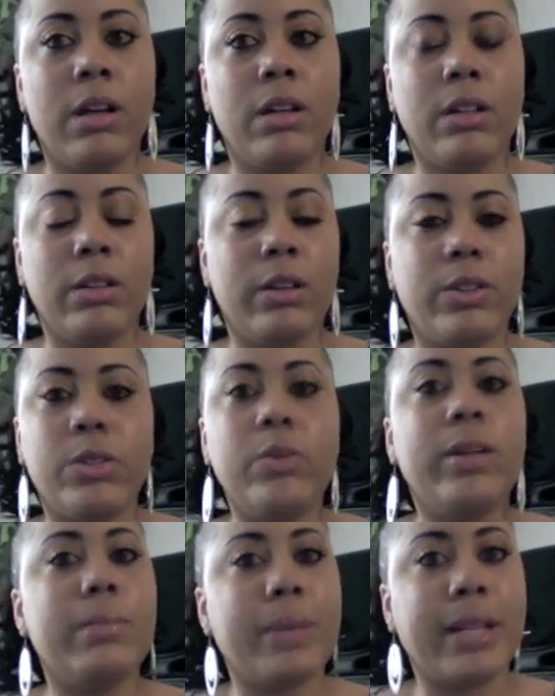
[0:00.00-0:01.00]
You know, you
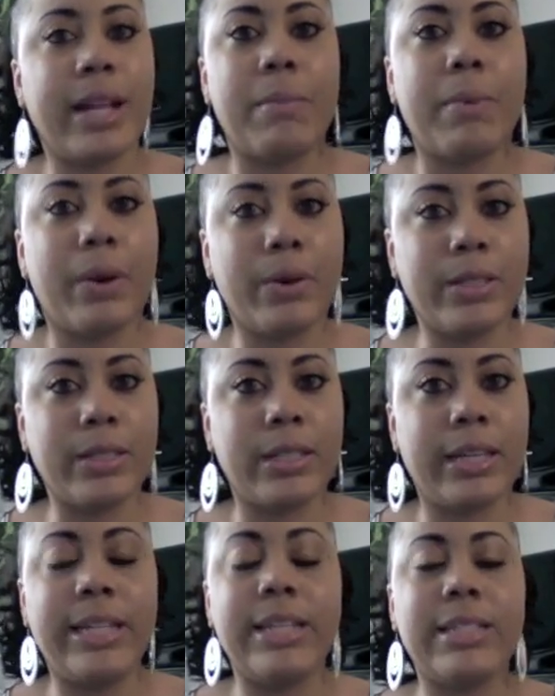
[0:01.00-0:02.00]
can be that person.
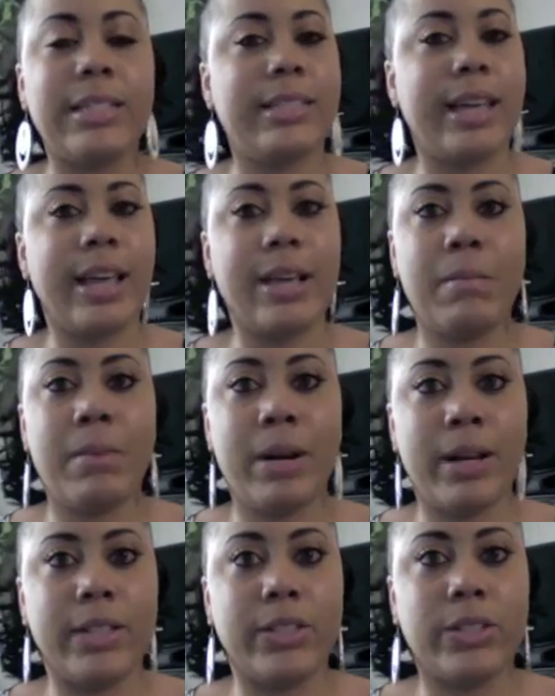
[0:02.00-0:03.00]
It doesn't take
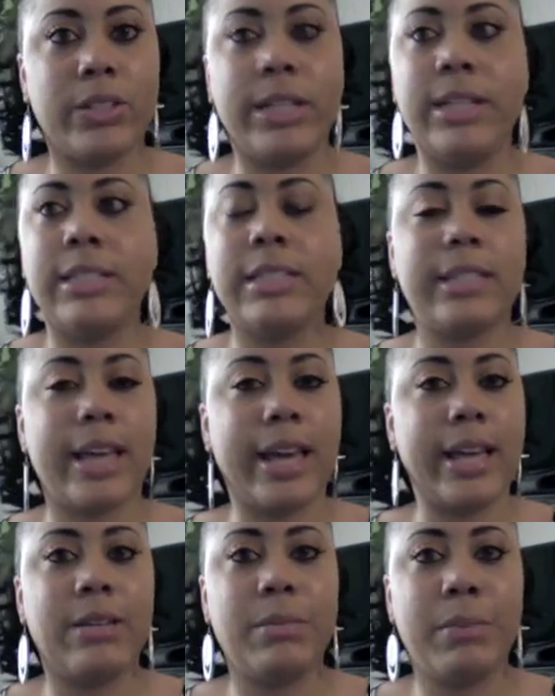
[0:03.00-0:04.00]
much. It doesn't
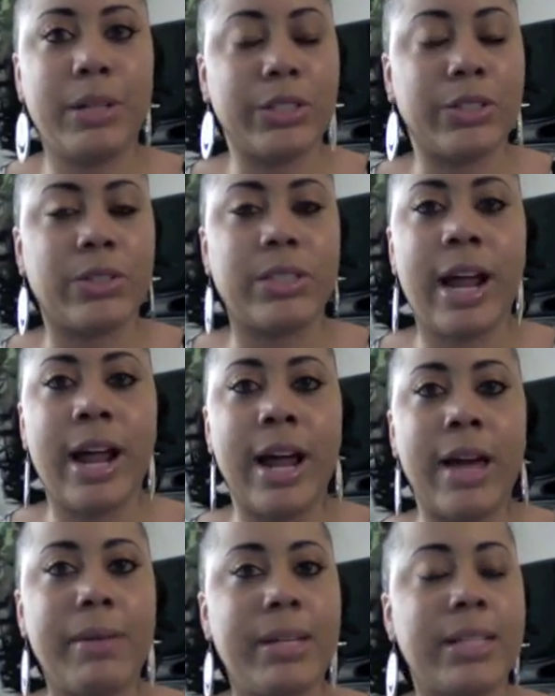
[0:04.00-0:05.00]
take much of your
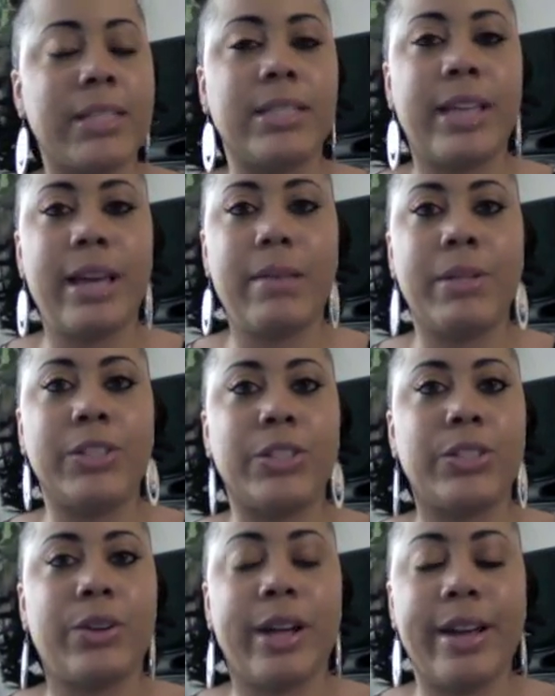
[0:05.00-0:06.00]
time. It doesn't take much
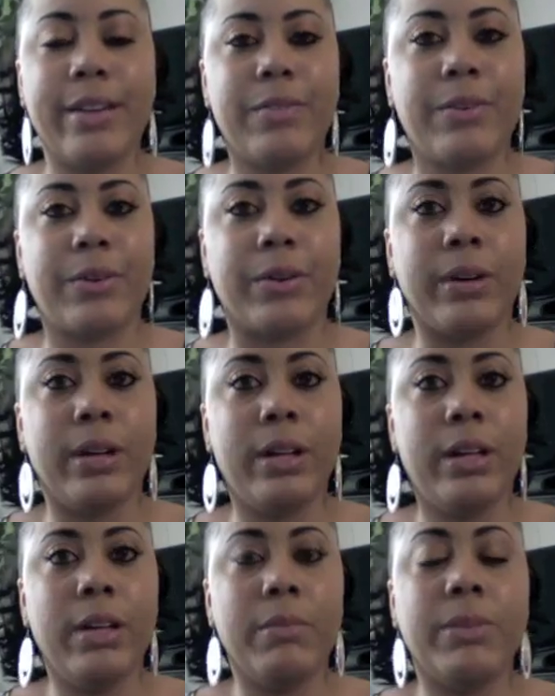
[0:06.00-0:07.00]
of your effort.
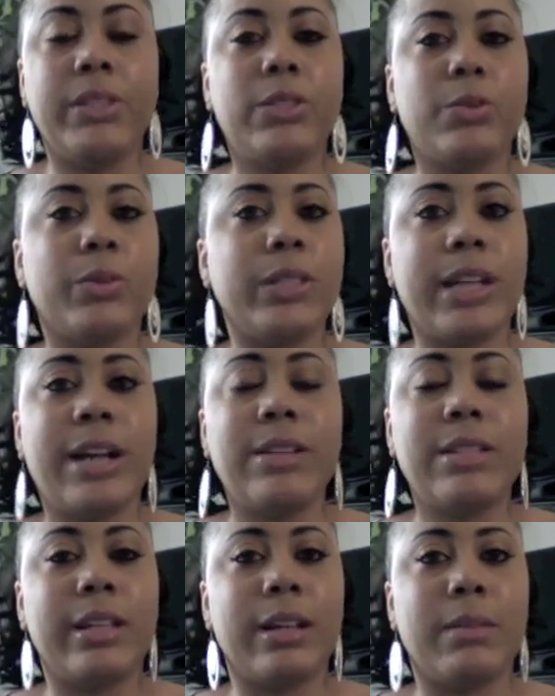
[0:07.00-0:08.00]
But just reach
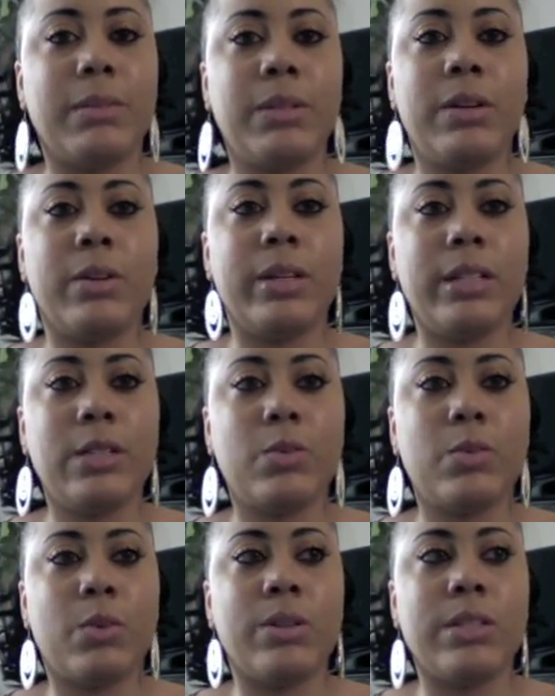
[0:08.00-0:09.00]
out to them. You know, in this
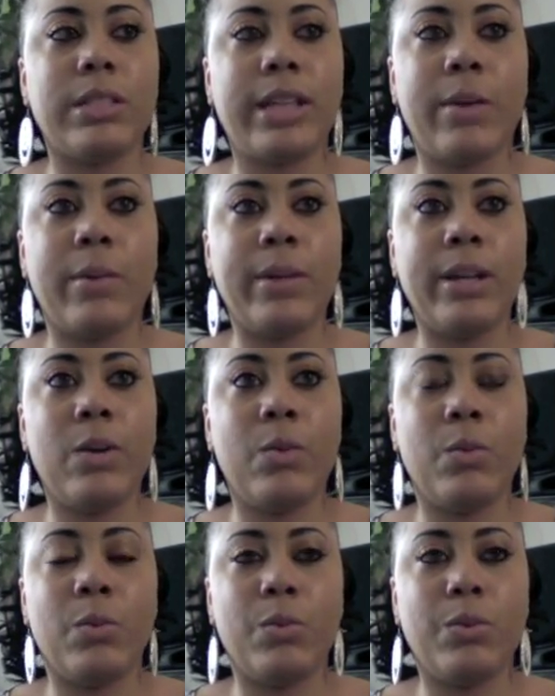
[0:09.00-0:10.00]
world today, we
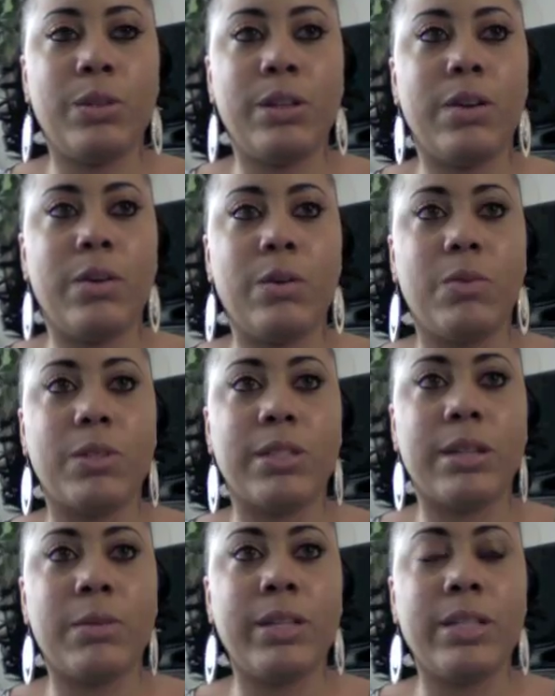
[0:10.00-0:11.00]
don't, you know, for
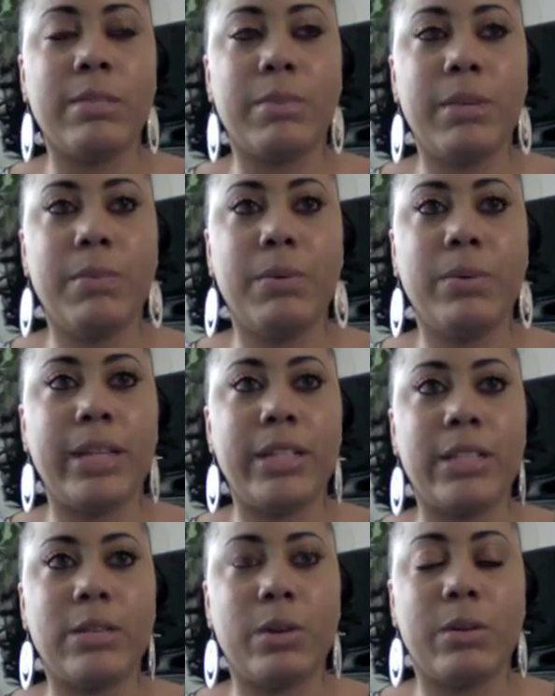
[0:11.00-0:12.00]
some reason, people, they
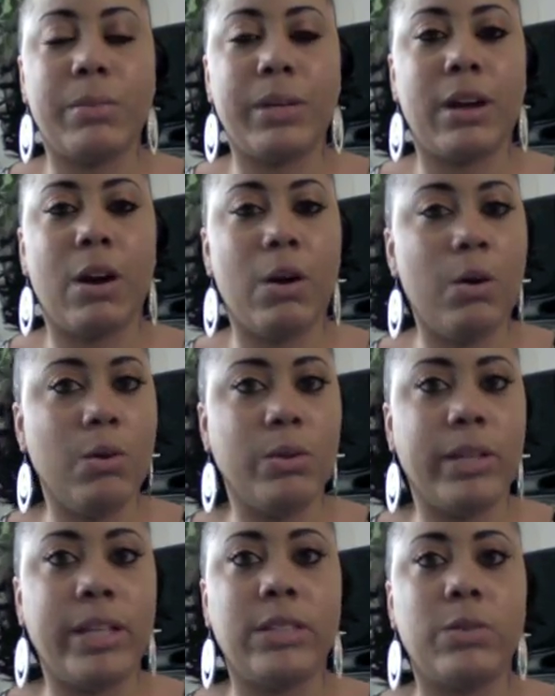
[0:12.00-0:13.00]
just want to be cold.
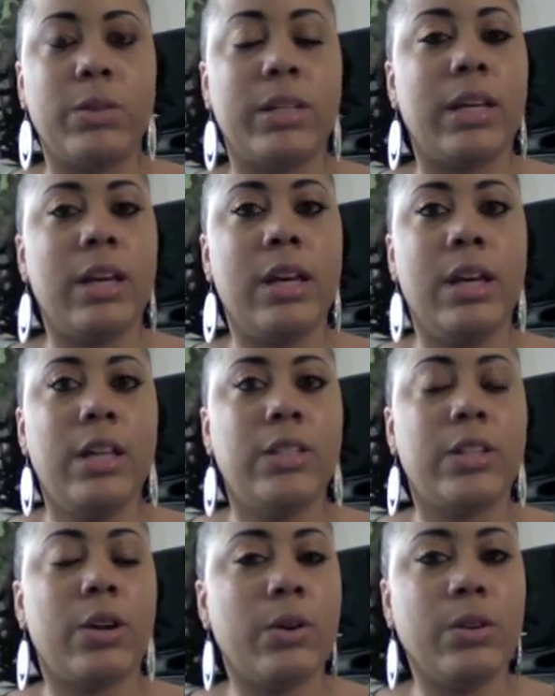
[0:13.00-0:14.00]
They just want to
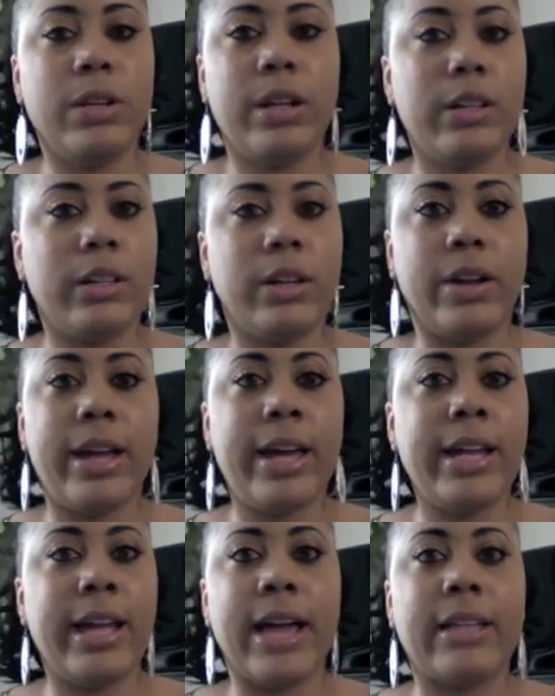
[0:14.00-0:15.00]
turn their
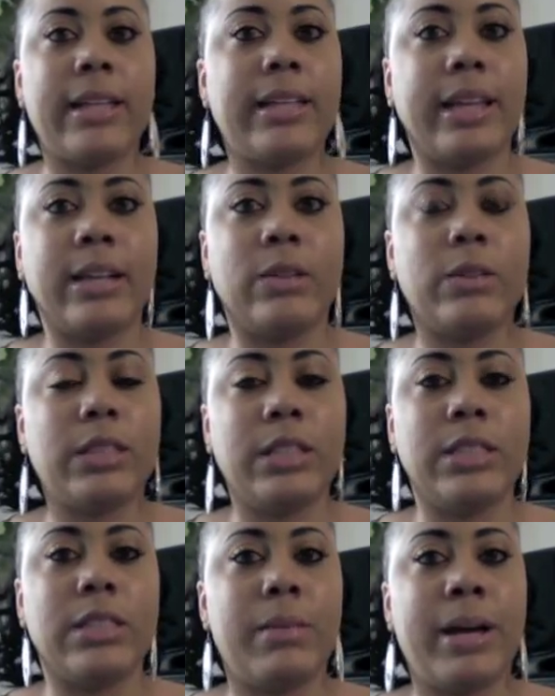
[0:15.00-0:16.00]
head and act like they don't
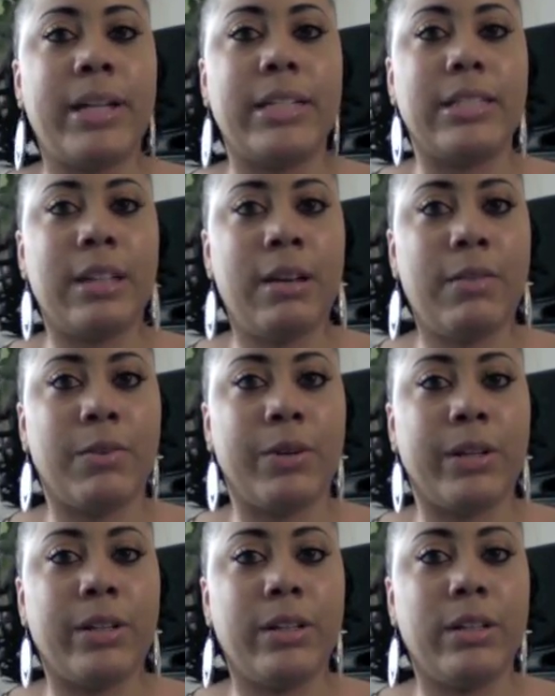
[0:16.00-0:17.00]
see somebody
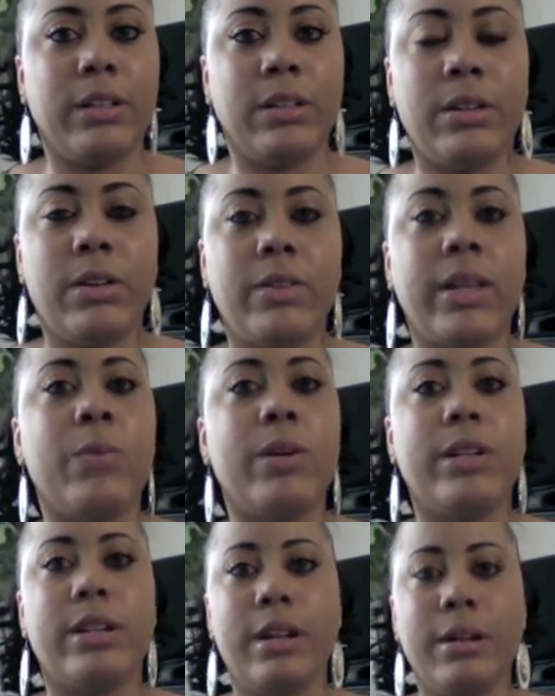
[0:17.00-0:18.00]
suffering. You know, they
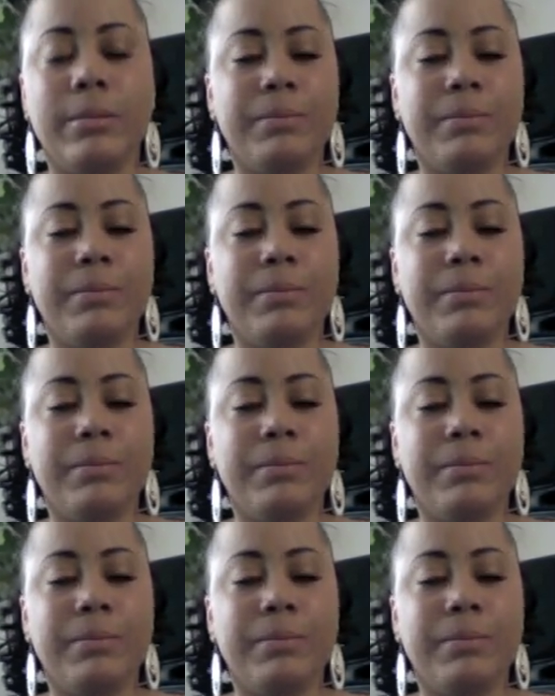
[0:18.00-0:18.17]
want to,